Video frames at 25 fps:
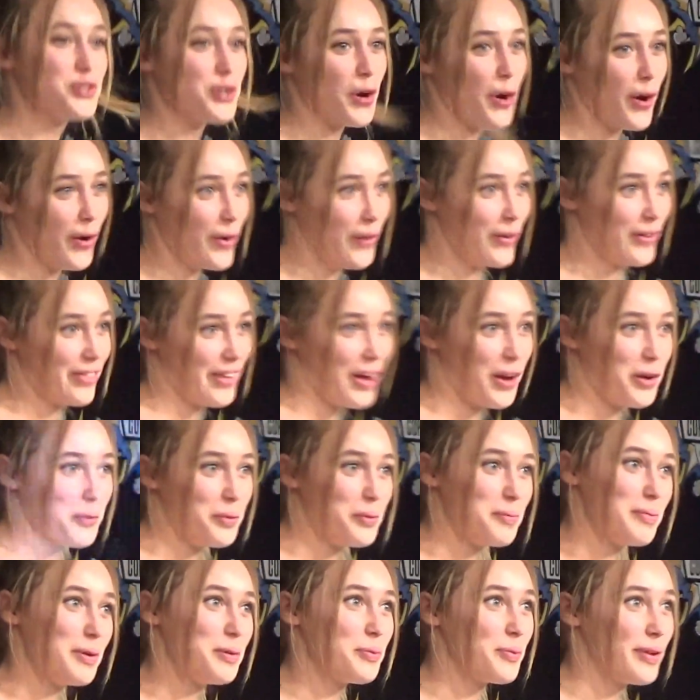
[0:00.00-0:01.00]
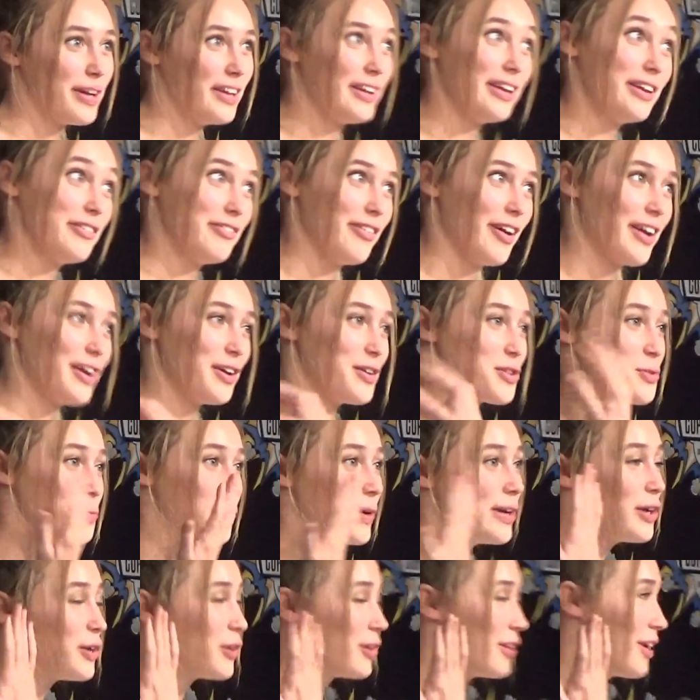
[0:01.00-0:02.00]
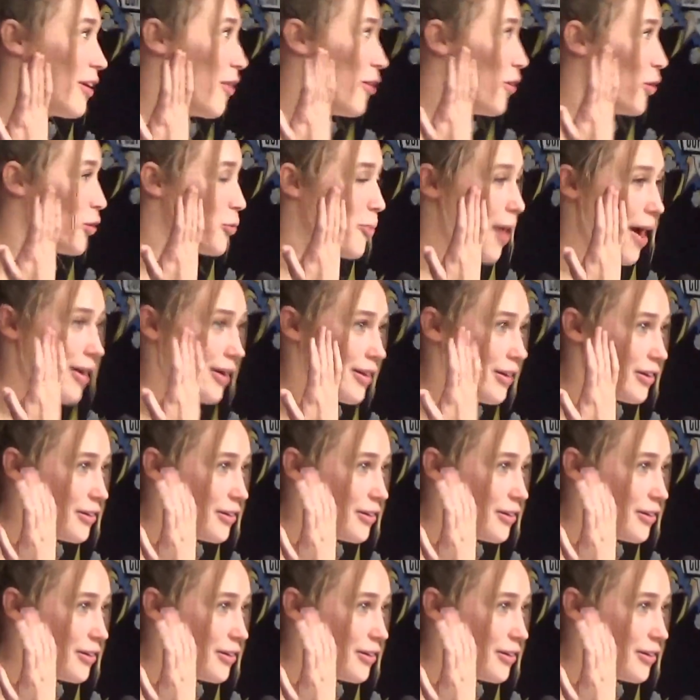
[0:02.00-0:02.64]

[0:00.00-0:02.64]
joke that it would be really funny because we couldn't hold back